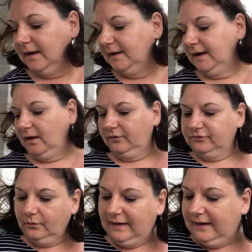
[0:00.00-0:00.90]
And I
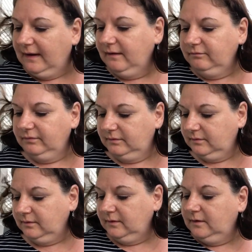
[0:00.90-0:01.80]
also have
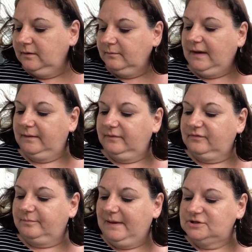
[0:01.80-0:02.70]
my
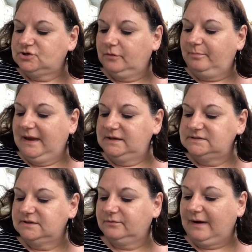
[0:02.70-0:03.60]
special
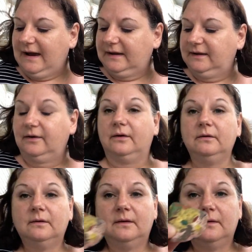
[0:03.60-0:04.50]
painted rock here
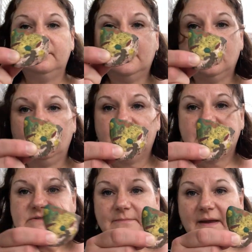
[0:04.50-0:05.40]
that goes
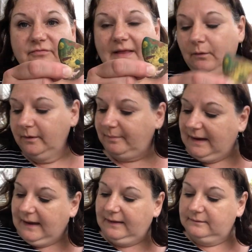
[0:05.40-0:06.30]
into my flower
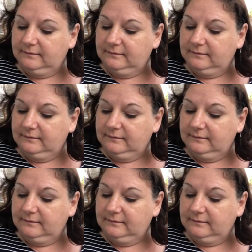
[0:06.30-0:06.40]
pot.